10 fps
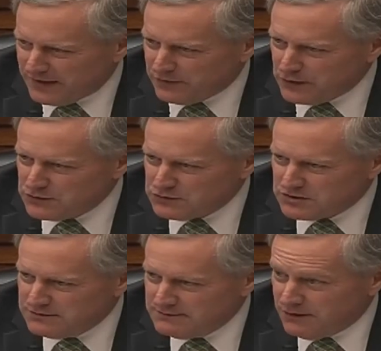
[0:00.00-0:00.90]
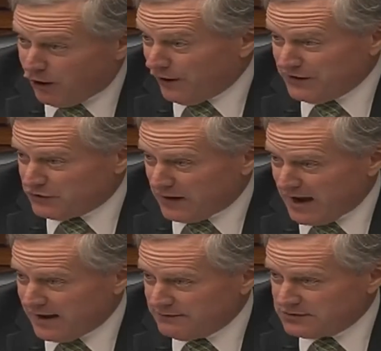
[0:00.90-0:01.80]
that those hard
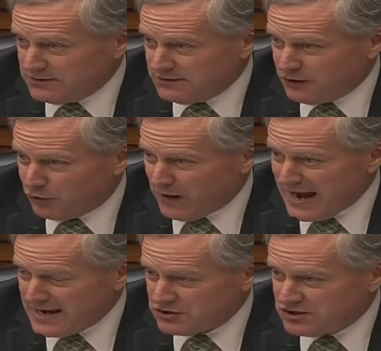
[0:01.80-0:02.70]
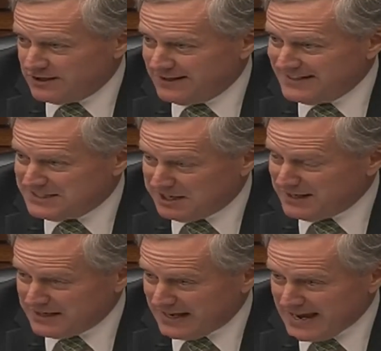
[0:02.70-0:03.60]
drives crashed
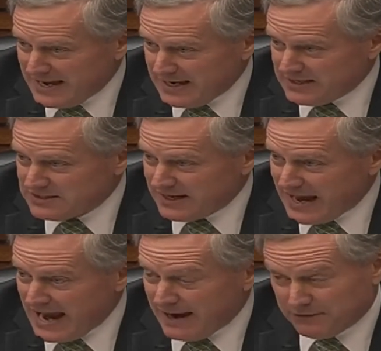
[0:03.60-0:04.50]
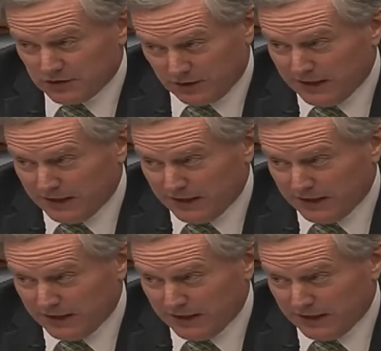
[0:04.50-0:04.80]
10 days after